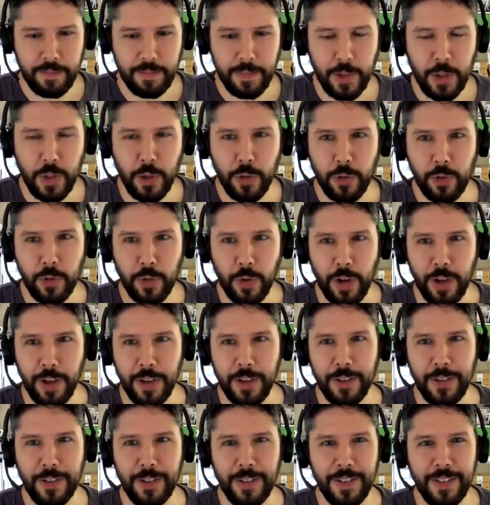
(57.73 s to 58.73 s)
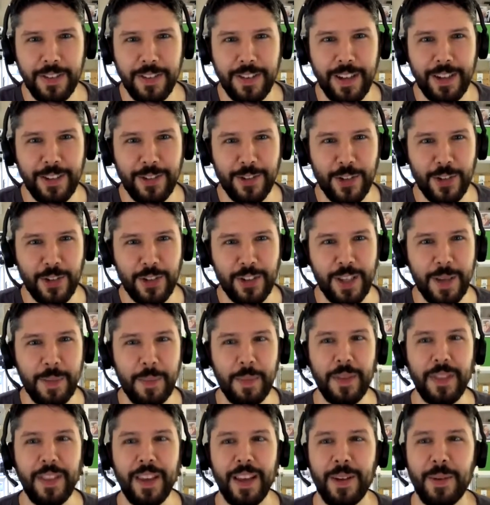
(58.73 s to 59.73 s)
You tried. Let's just
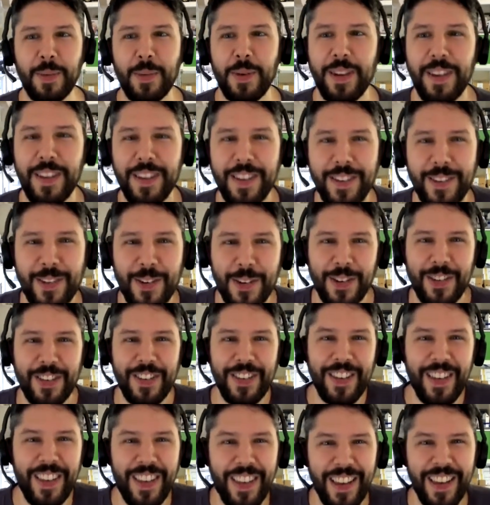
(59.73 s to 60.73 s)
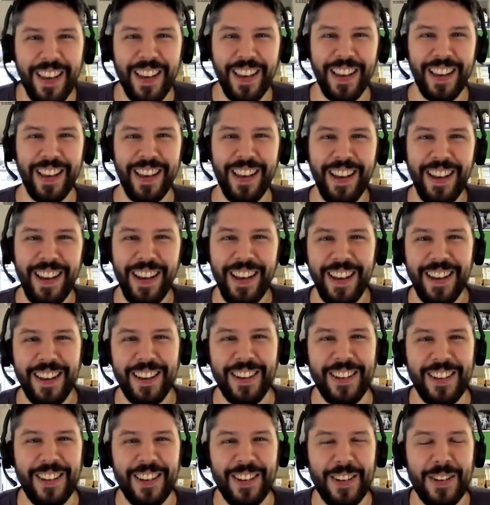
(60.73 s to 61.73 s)
keep it that way.
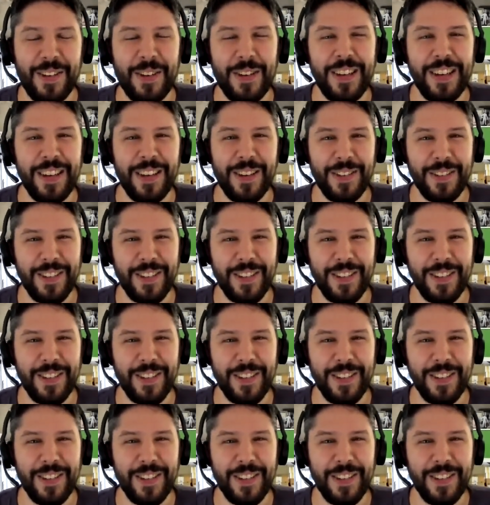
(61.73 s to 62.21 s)
Good evening.